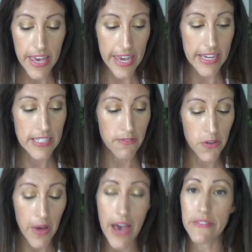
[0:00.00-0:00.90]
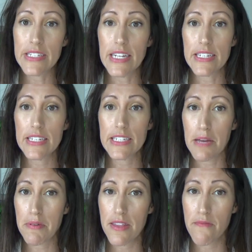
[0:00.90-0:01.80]
And if you haven't done any
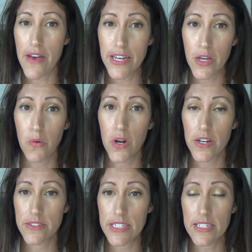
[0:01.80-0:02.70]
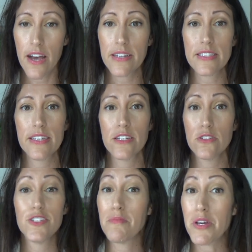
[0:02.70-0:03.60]
type of lymphatic work or
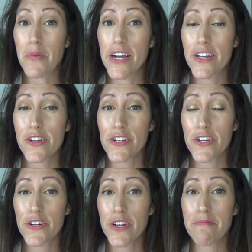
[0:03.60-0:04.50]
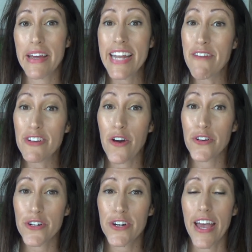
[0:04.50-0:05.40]
detoxing, do be aware your urine might have an
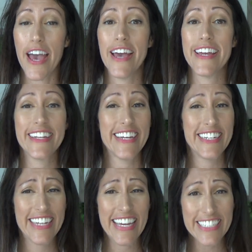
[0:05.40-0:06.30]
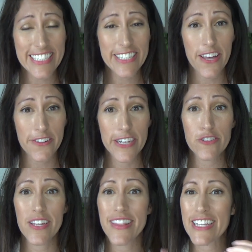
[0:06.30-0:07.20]
odor and
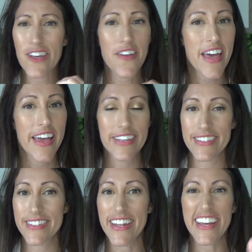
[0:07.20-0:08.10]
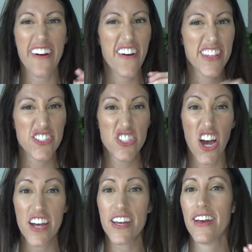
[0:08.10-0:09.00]
discoloration. That's all that anesthetic, all the
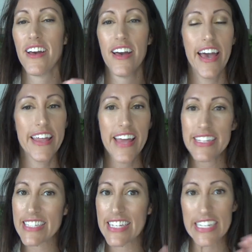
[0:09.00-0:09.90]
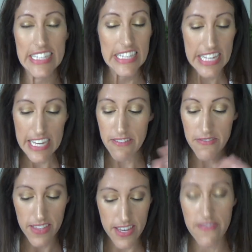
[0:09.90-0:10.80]
junk that's gonna
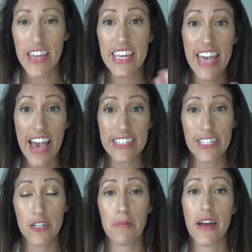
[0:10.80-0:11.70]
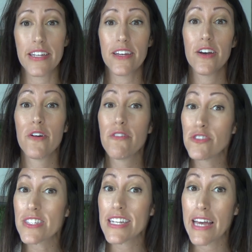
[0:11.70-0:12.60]
leave and exit your body,
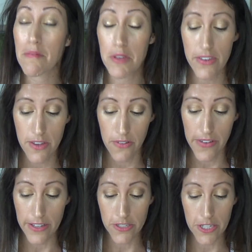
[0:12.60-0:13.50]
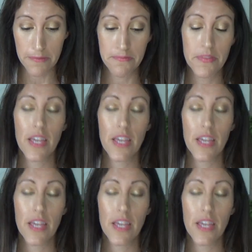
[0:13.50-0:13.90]
which is gonna help you heal faster.